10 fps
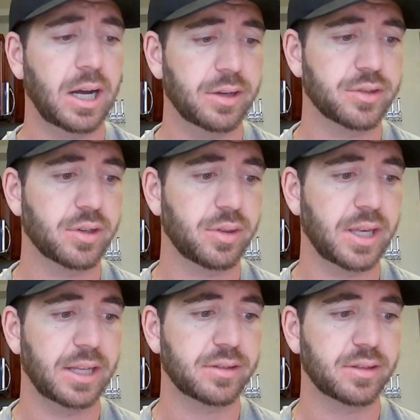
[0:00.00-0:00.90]
so
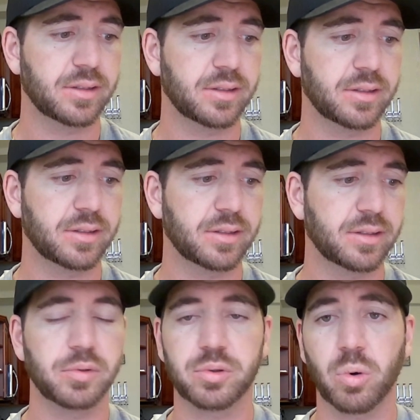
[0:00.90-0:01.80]
that Alec
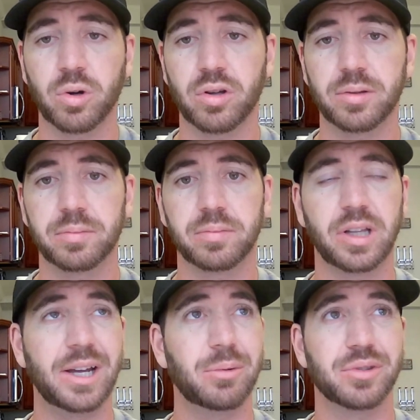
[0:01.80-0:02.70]
Bohm, who scored on the
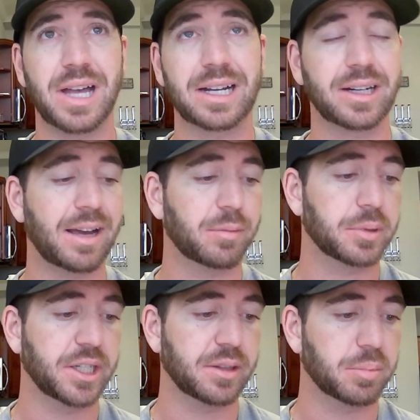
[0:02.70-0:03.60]
play, was not going to have a
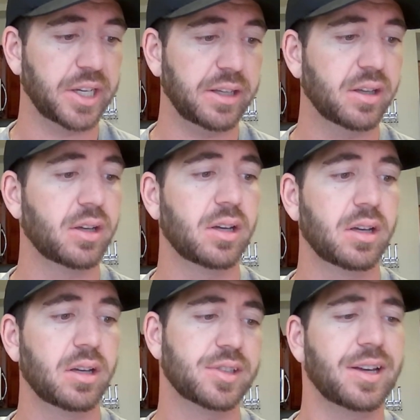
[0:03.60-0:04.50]
play at the plate.
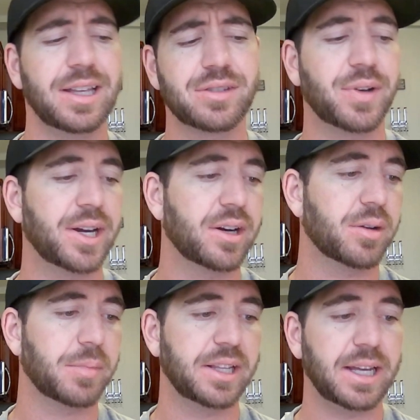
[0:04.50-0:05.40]
So that's fine. I
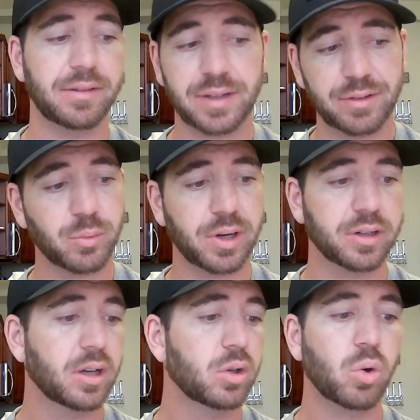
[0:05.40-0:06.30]
don't mind that. 5-1.
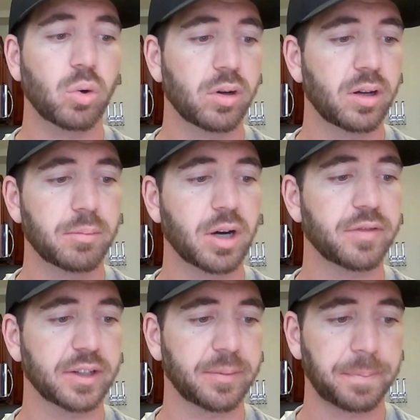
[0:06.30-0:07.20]
Cool.
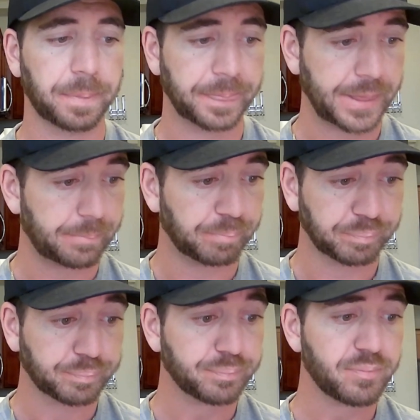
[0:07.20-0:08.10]
Perfect.
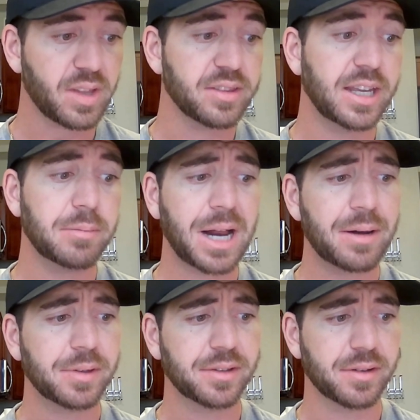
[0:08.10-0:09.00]
And then the
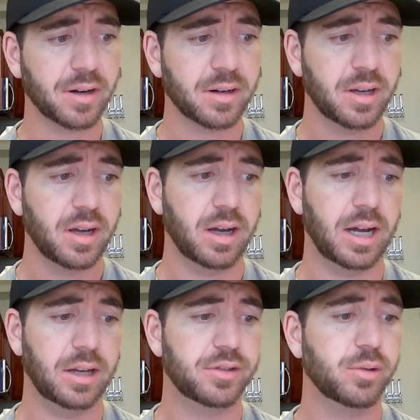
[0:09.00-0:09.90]
bottom of the third,
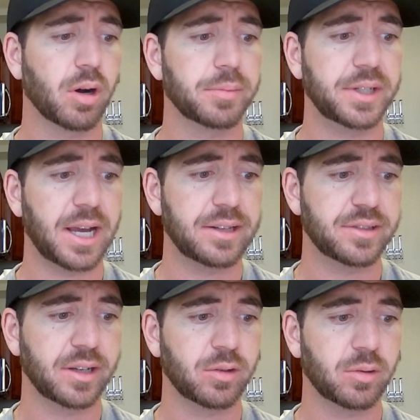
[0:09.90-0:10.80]
a two RBI
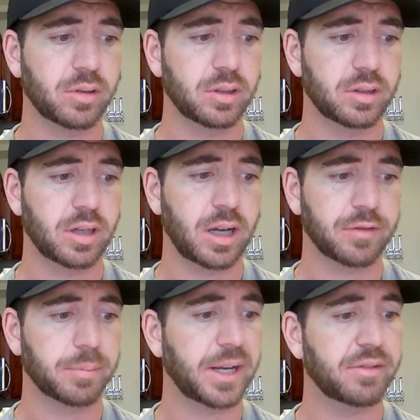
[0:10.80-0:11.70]
single
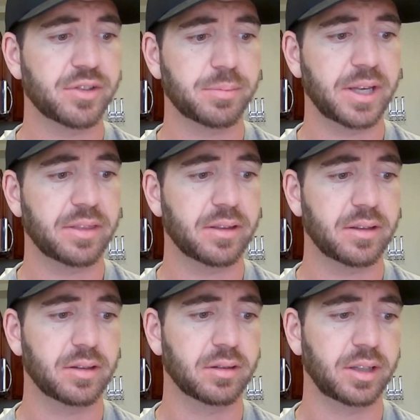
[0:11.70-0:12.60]
for Paven Smith
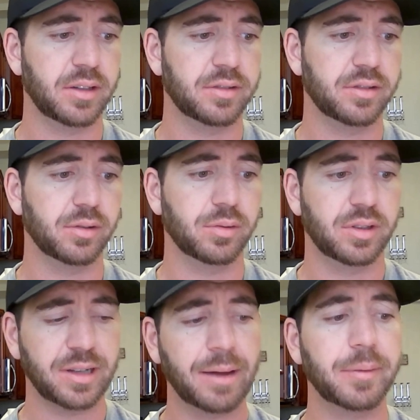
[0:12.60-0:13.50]
leads to
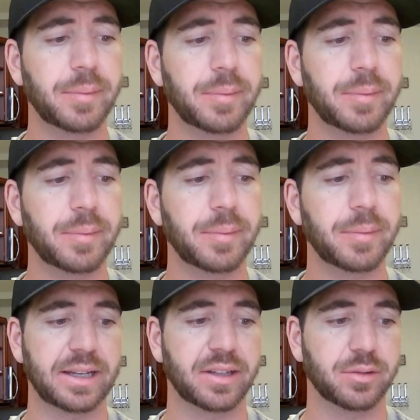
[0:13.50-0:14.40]
the Diamondbacks getting
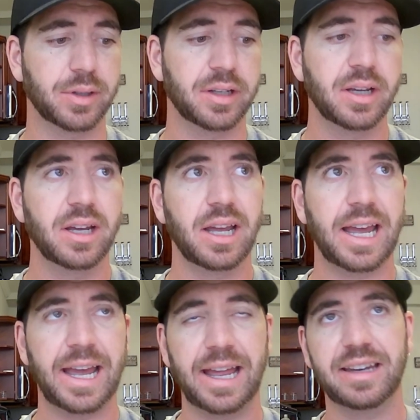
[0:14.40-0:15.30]
back into it.
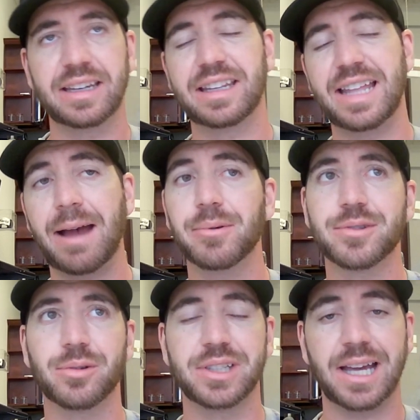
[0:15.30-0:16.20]
And that
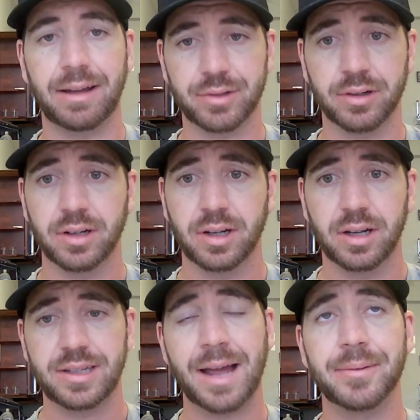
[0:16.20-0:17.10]
was only after
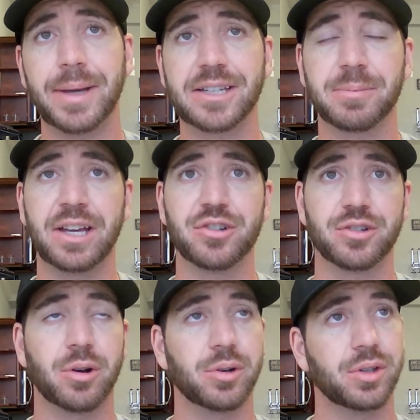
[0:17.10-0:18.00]
Diamondbacks manager
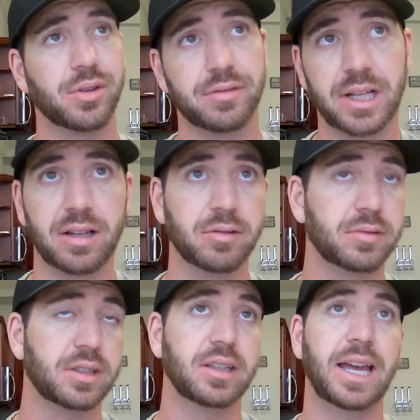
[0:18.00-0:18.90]
Torey
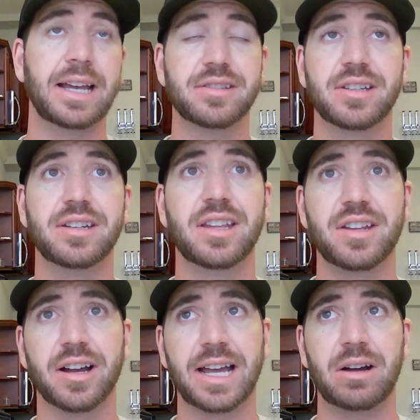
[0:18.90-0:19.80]
Lovullo exited the
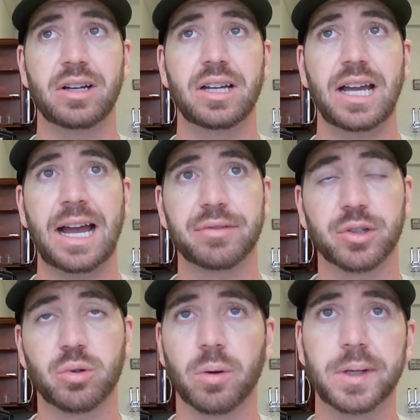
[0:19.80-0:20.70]
dugout after
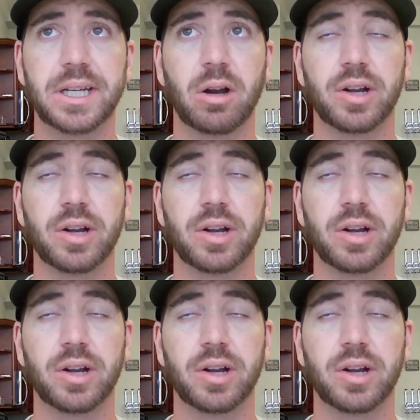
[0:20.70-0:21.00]
Corbin Carroll